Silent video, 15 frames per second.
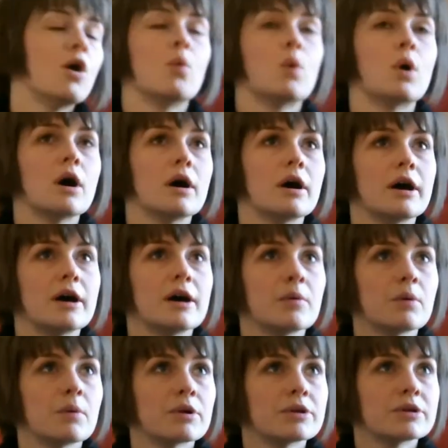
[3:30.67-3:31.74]
what
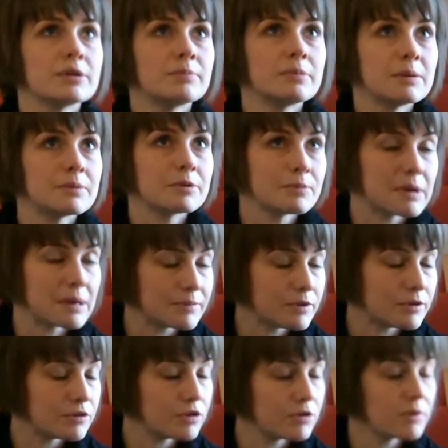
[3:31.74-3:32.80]
we wanted people to be able
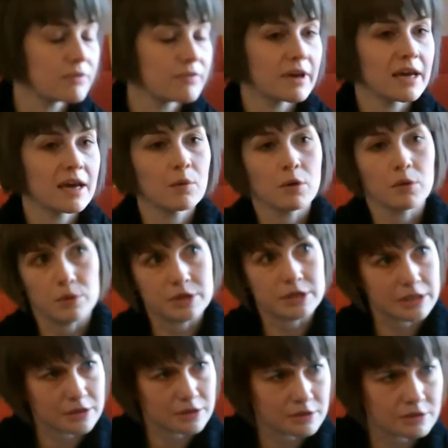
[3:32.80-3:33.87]
to do with it, what we
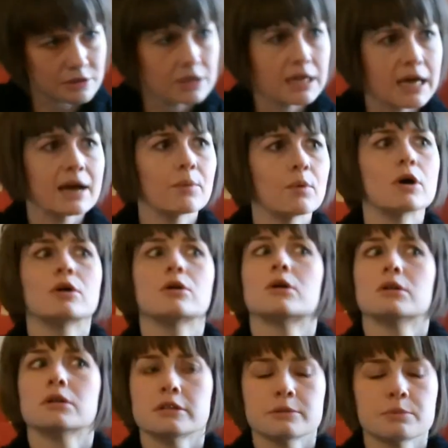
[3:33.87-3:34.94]
wanted it to look like, what
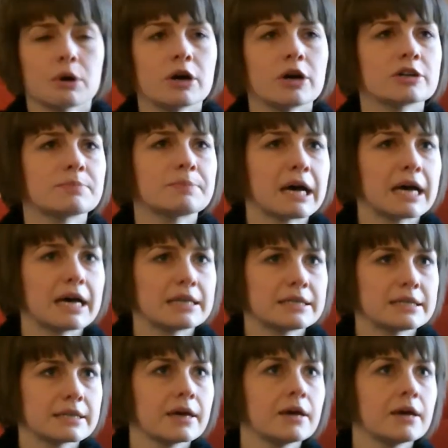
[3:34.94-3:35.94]
colours worked best,